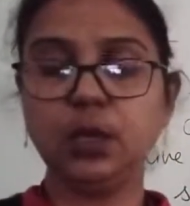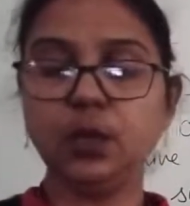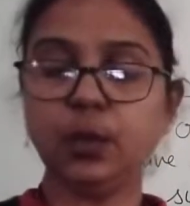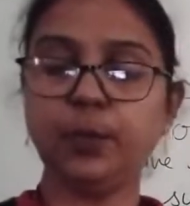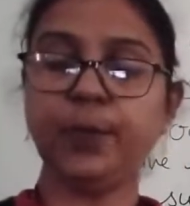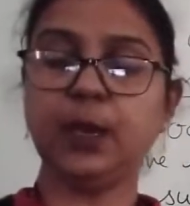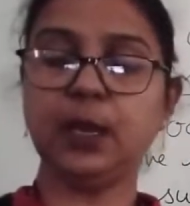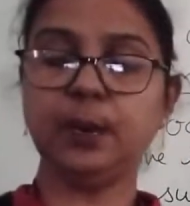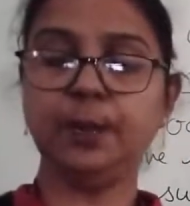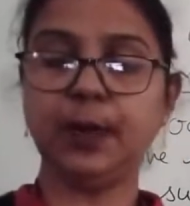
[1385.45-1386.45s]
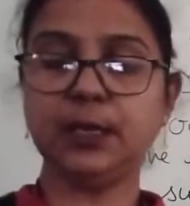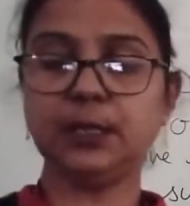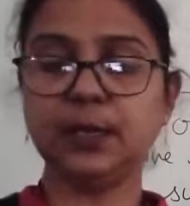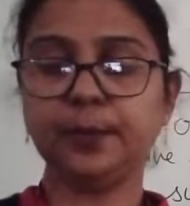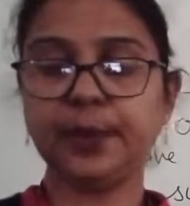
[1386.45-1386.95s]
your opinion
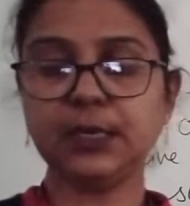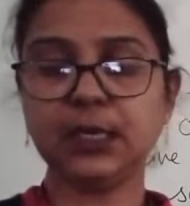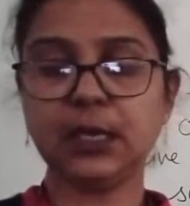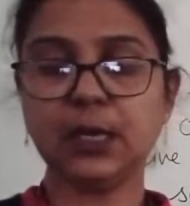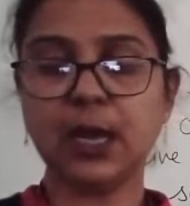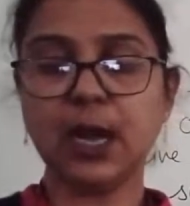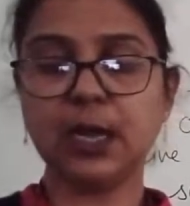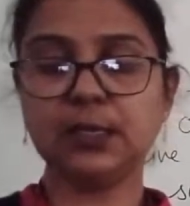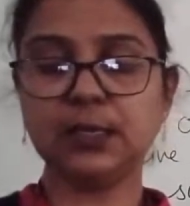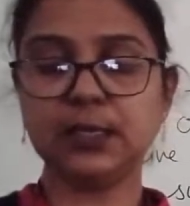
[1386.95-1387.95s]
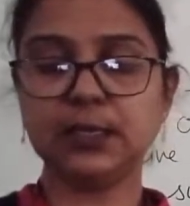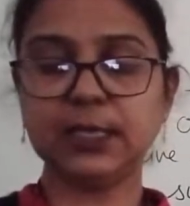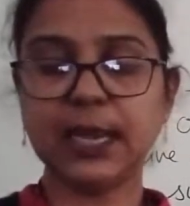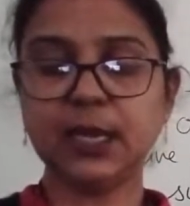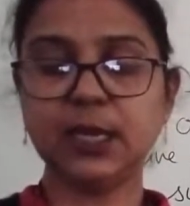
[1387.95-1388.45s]
please the president asked the
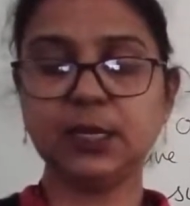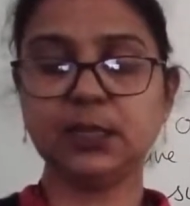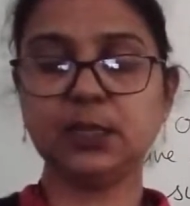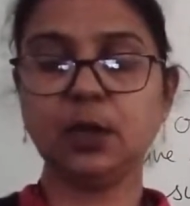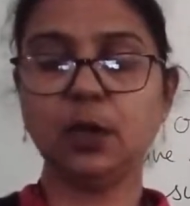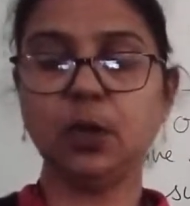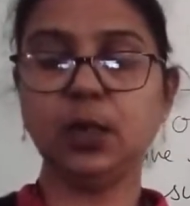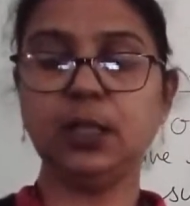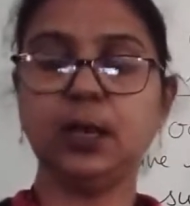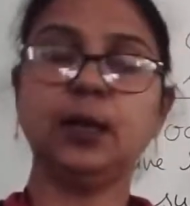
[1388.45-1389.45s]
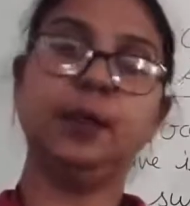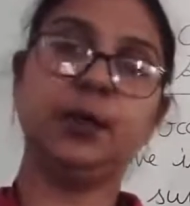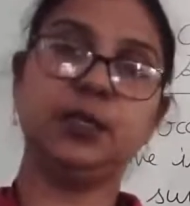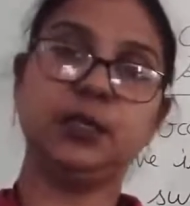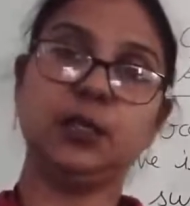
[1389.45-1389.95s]
scientists on the
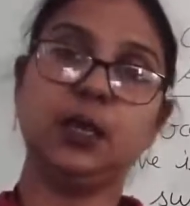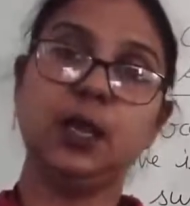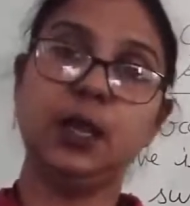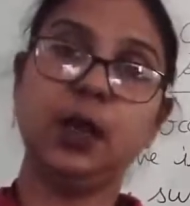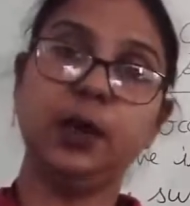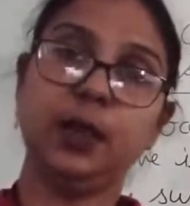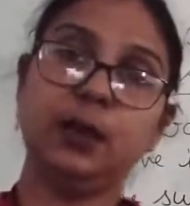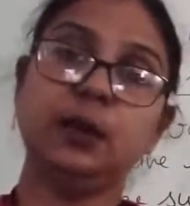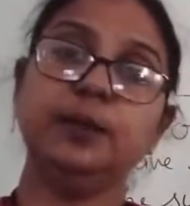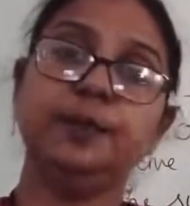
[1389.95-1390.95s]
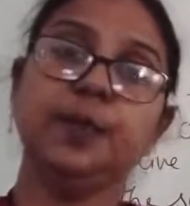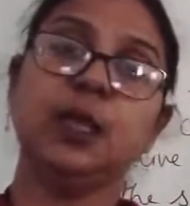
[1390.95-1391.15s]
committee now here